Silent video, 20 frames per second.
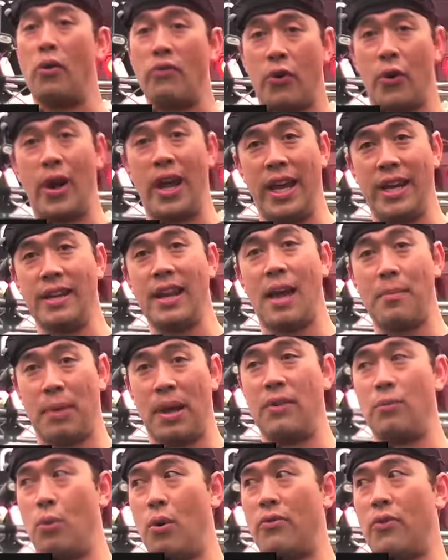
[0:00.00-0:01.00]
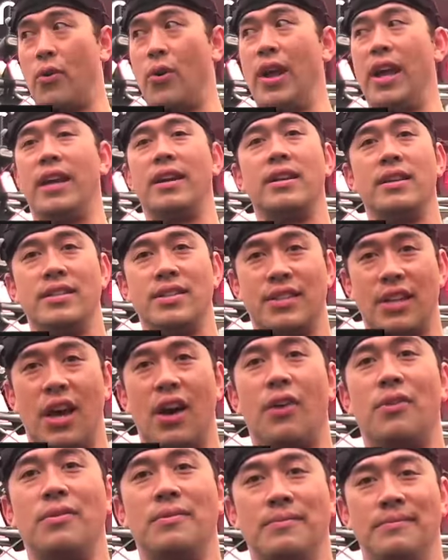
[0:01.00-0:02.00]
Wolverine, I played Wolverine,
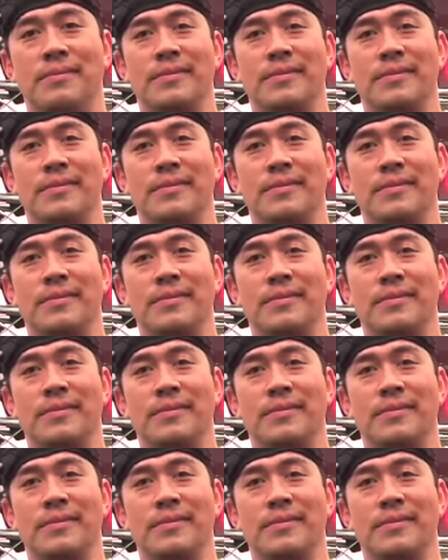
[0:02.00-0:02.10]
so,